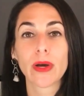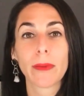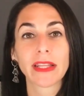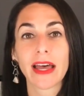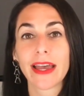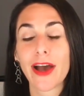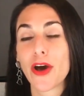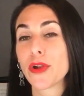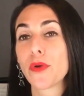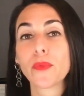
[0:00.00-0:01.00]
apply on
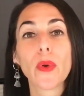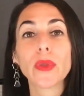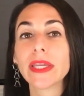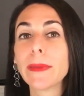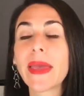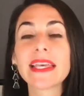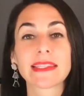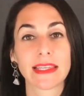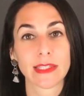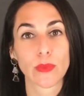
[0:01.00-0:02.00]
a rolling basis,